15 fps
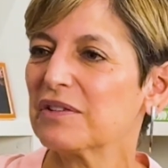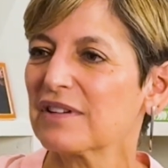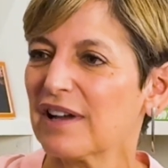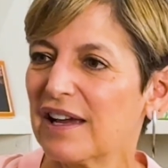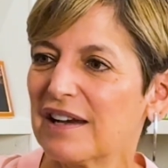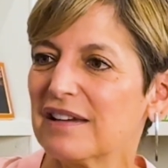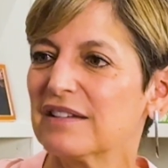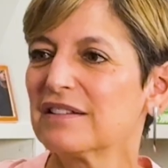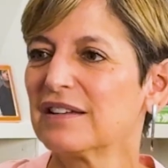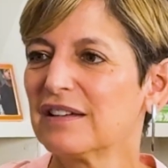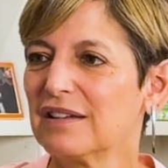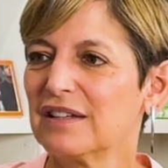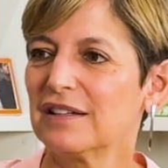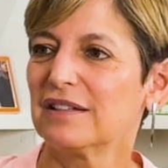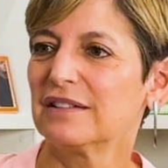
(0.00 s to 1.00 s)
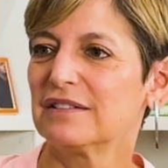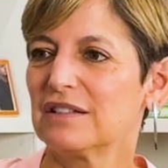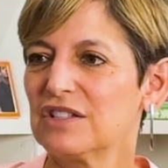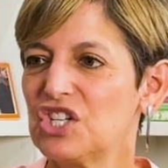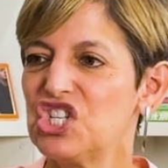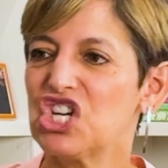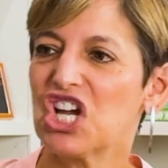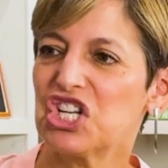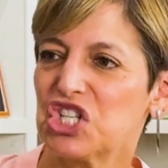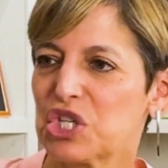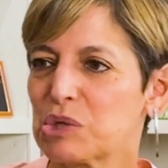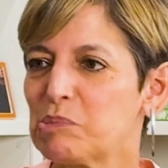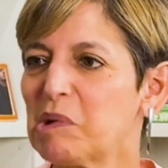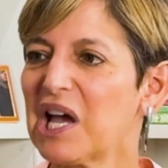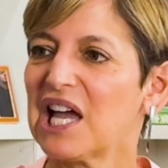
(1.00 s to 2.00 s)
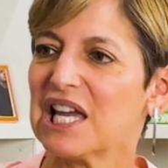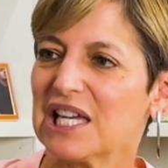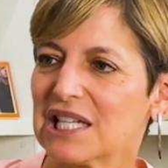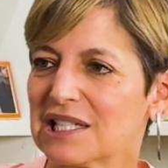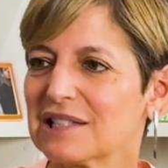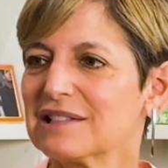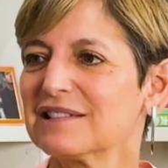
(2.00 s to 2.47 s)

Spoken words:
kind of judged by it.